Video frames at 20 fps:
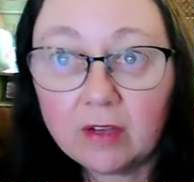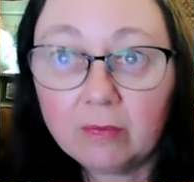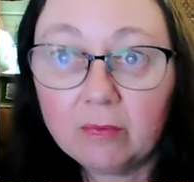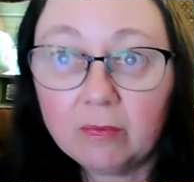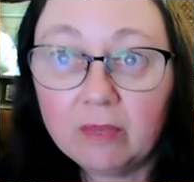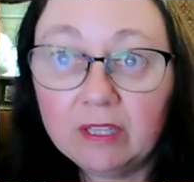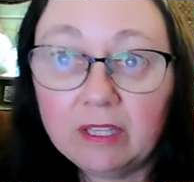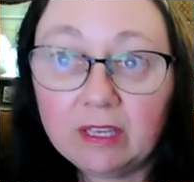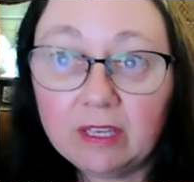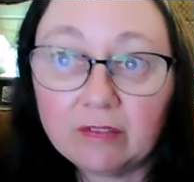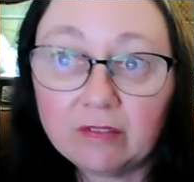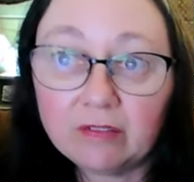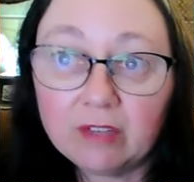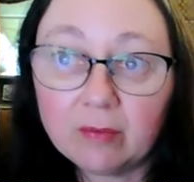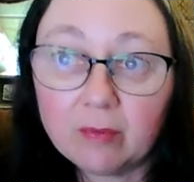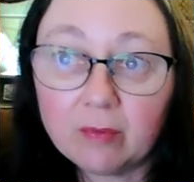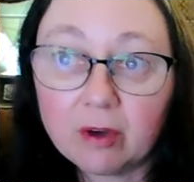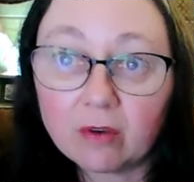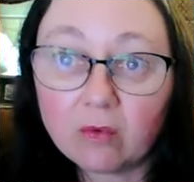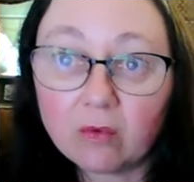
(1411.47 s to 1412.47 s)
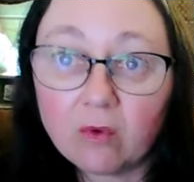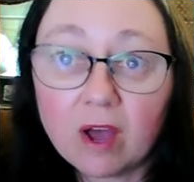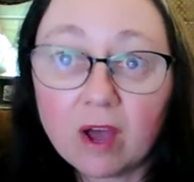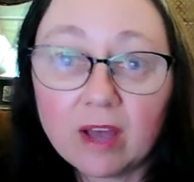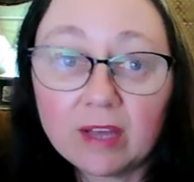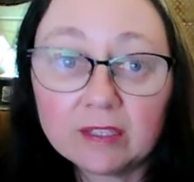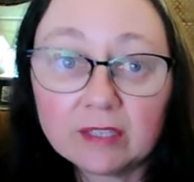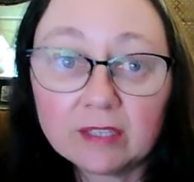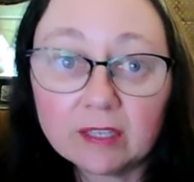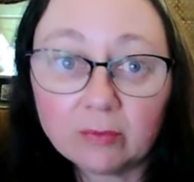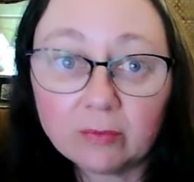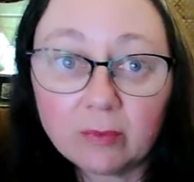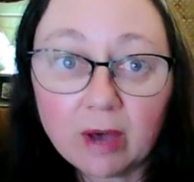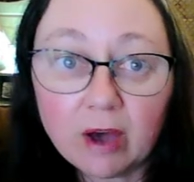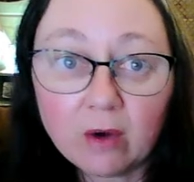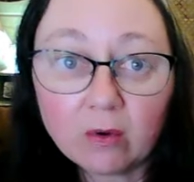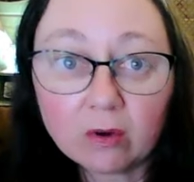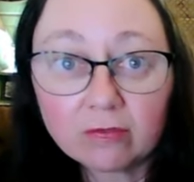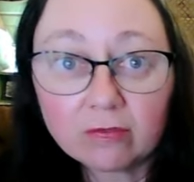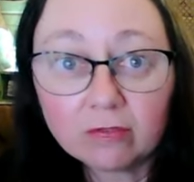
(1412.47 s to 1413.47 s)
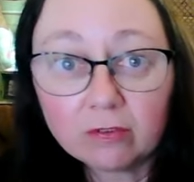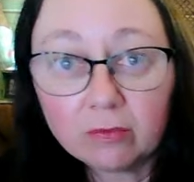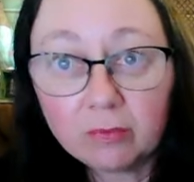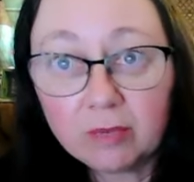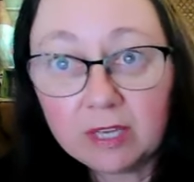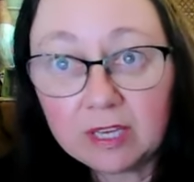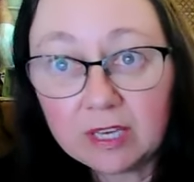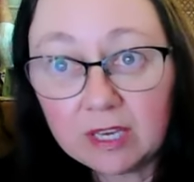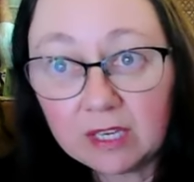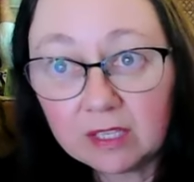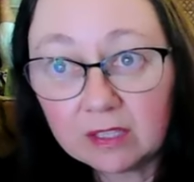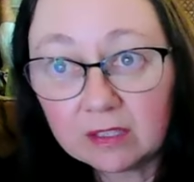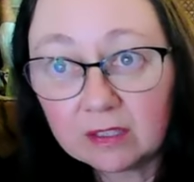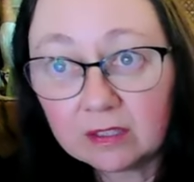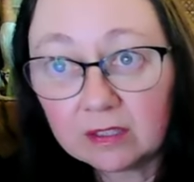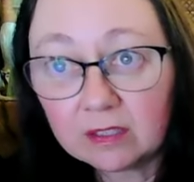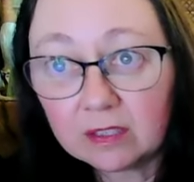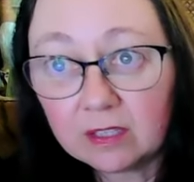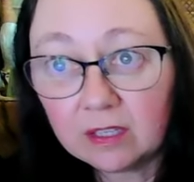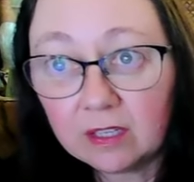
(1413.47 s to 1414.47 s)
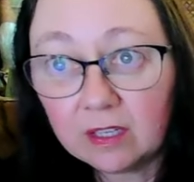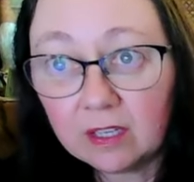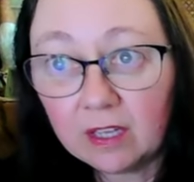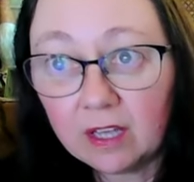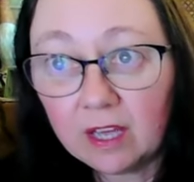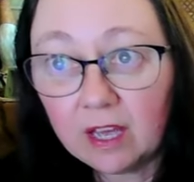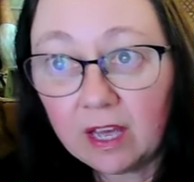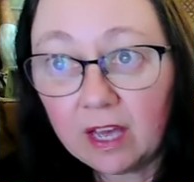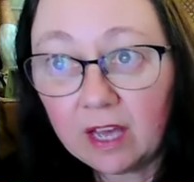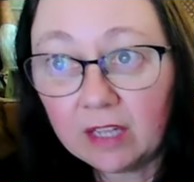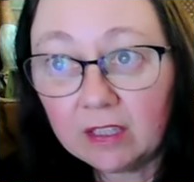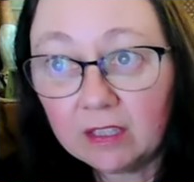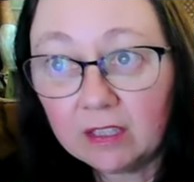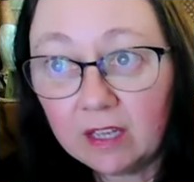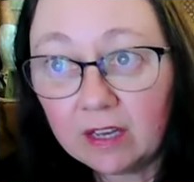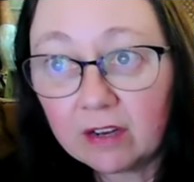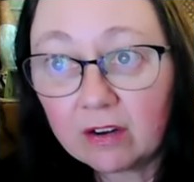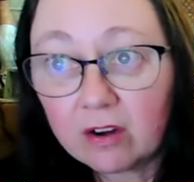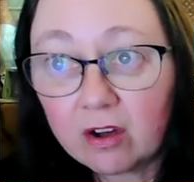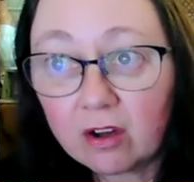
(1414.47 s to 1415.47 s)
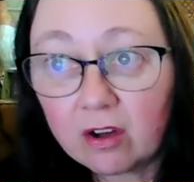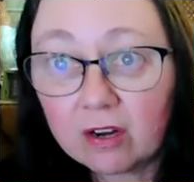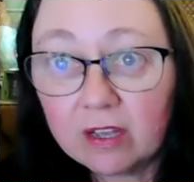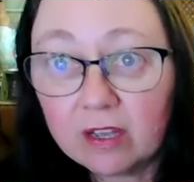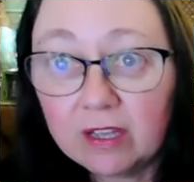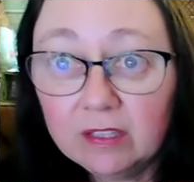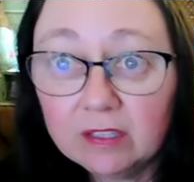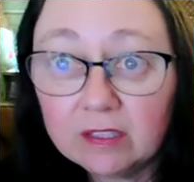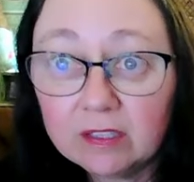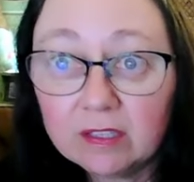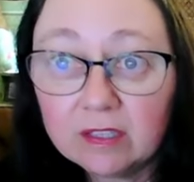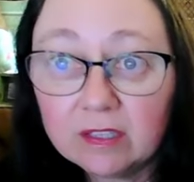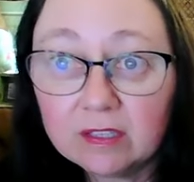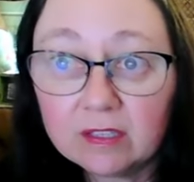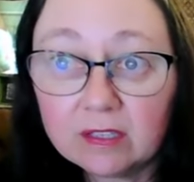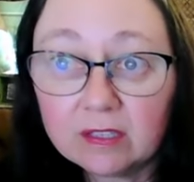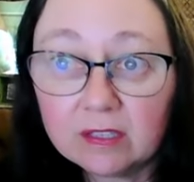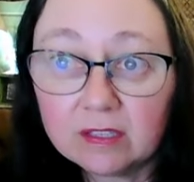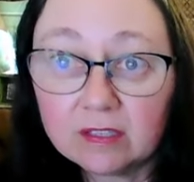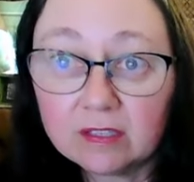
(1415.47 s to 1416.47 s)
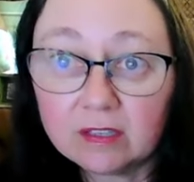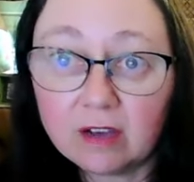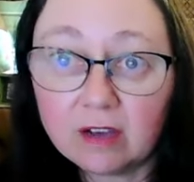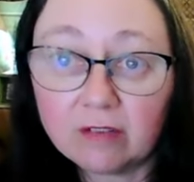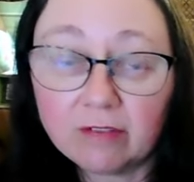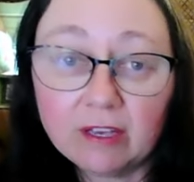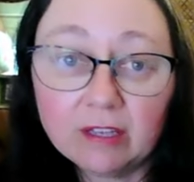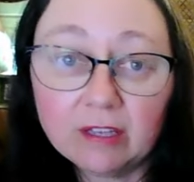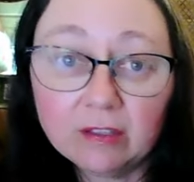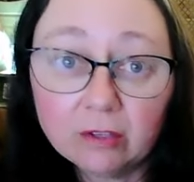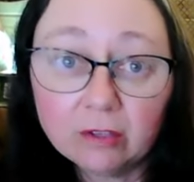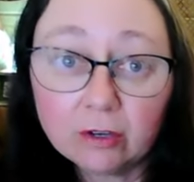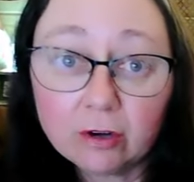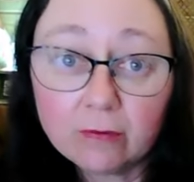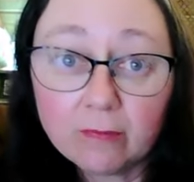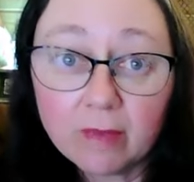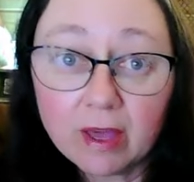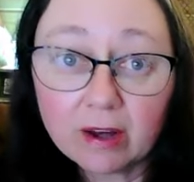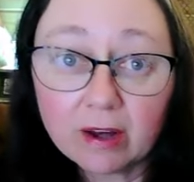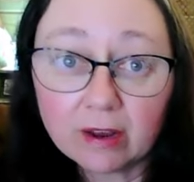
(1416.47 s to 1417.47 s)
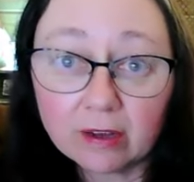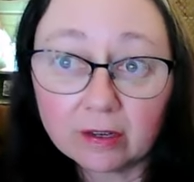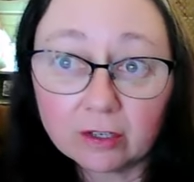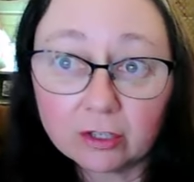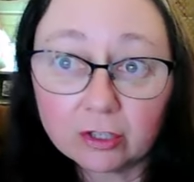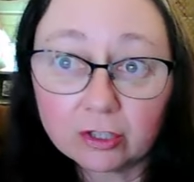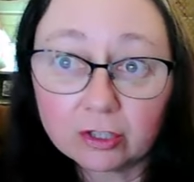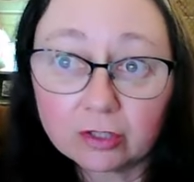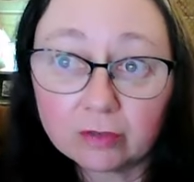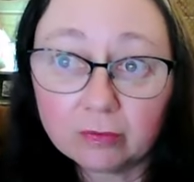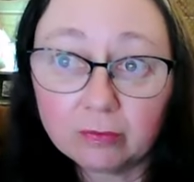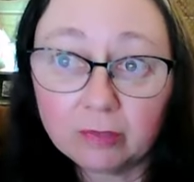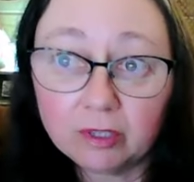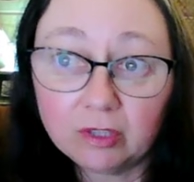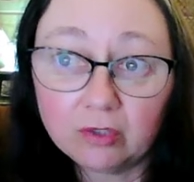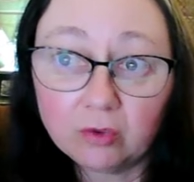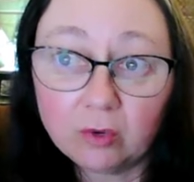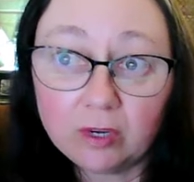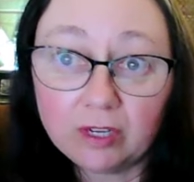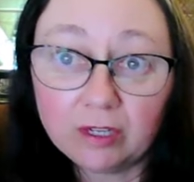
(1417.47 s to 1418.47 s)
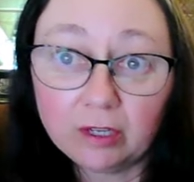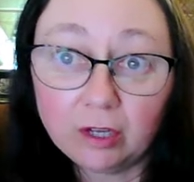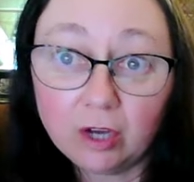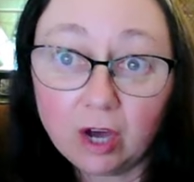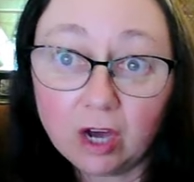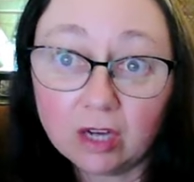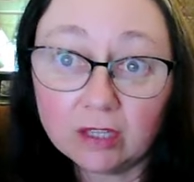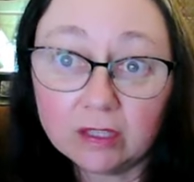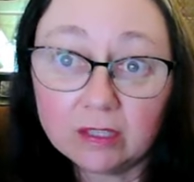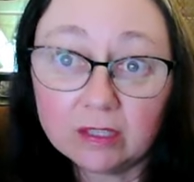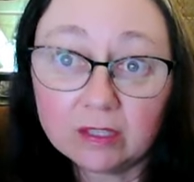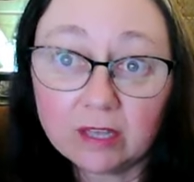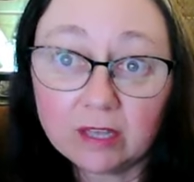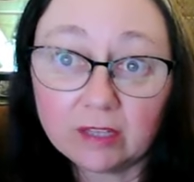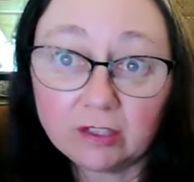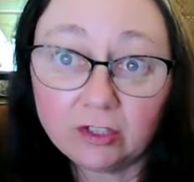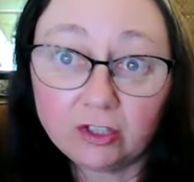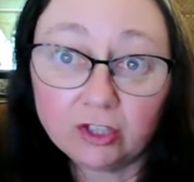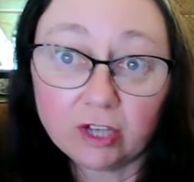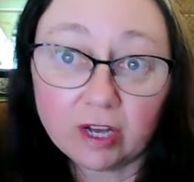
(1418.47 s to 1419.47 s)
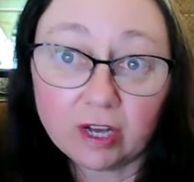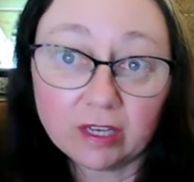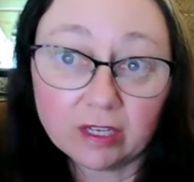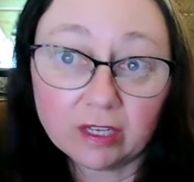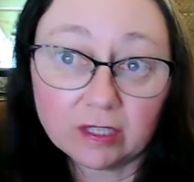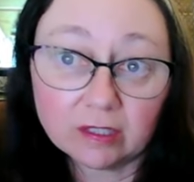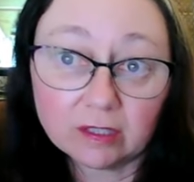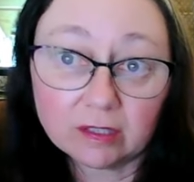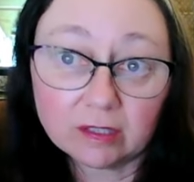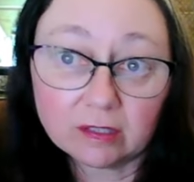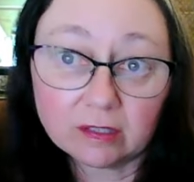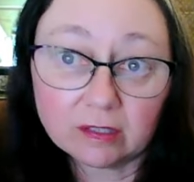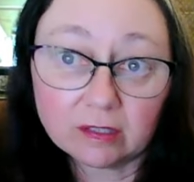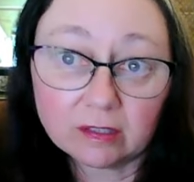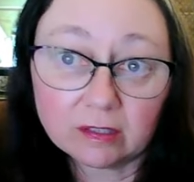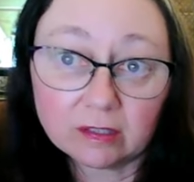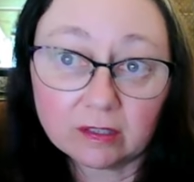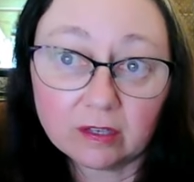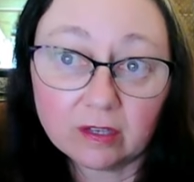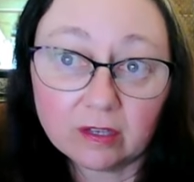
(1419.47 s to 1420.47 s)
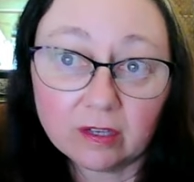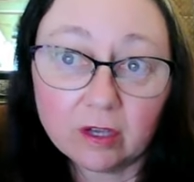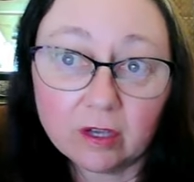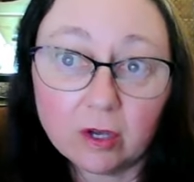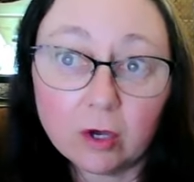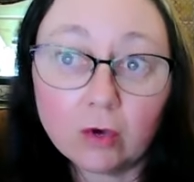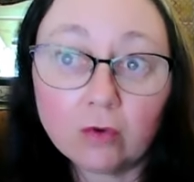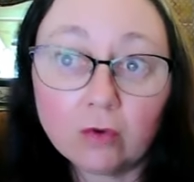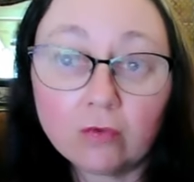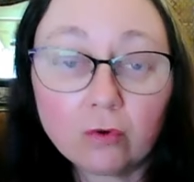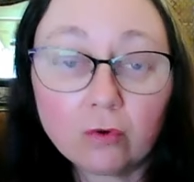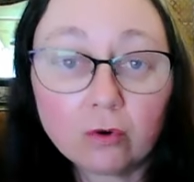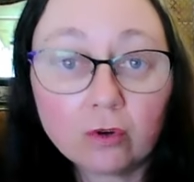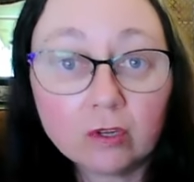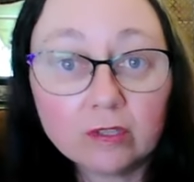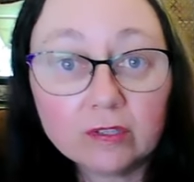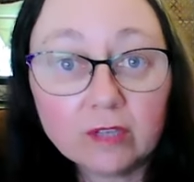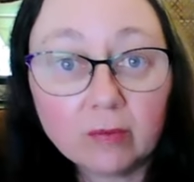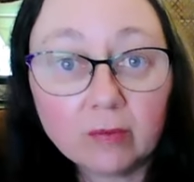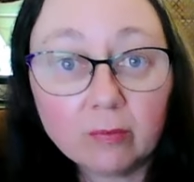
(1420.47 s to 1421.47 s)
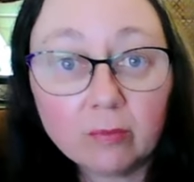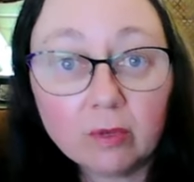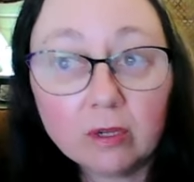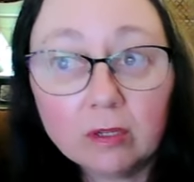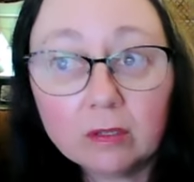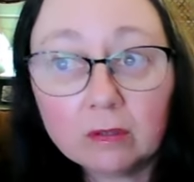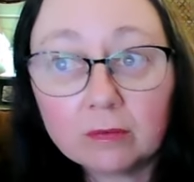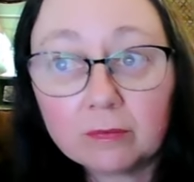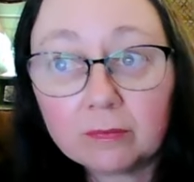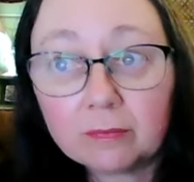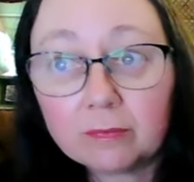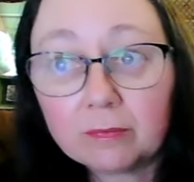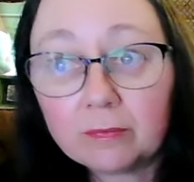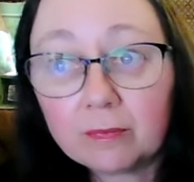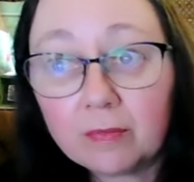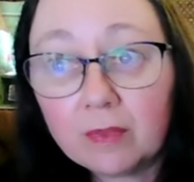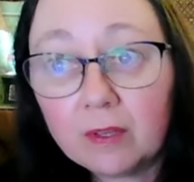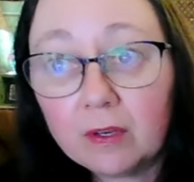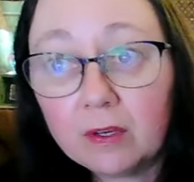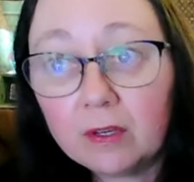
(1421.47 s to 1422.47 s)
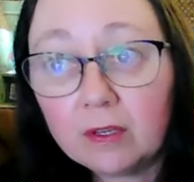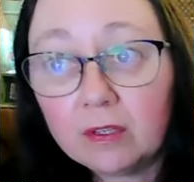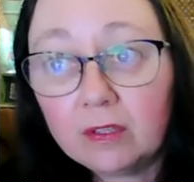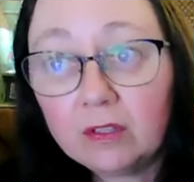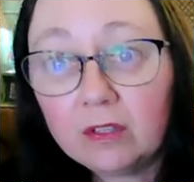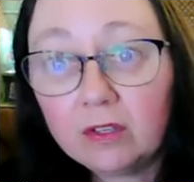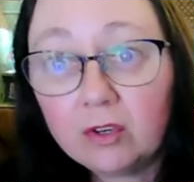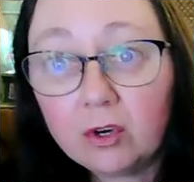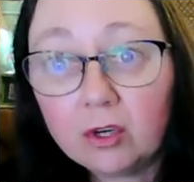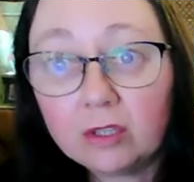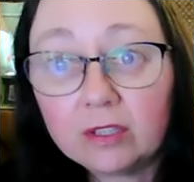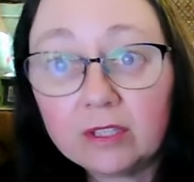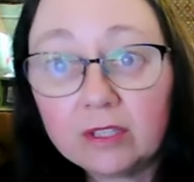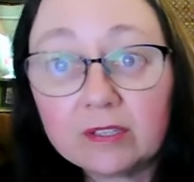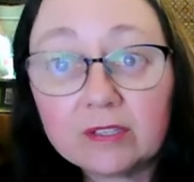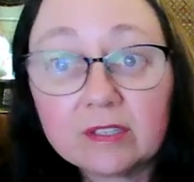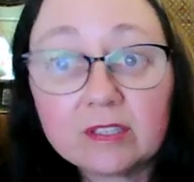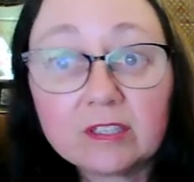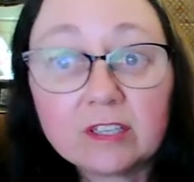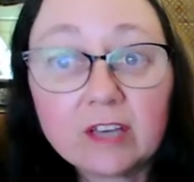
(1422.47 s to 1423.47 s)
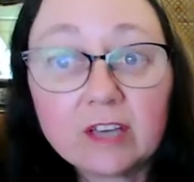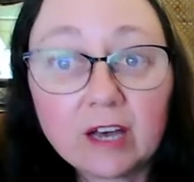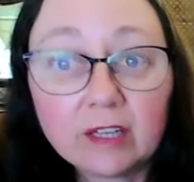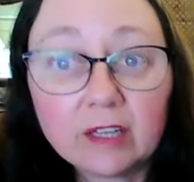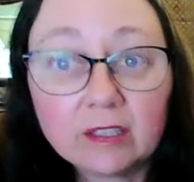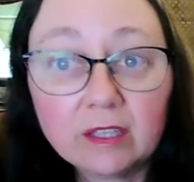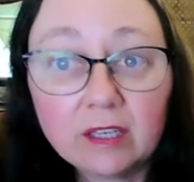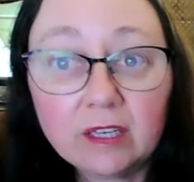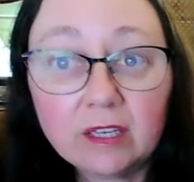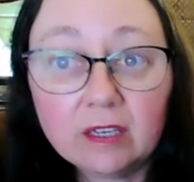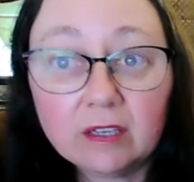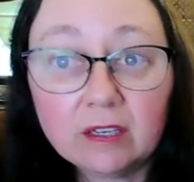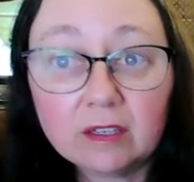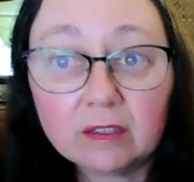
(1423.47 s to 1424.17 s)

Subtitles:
Many of them are wise and powerful beings, and there are instances of intermarriage between gods and giants. For example, the goddess Skadi,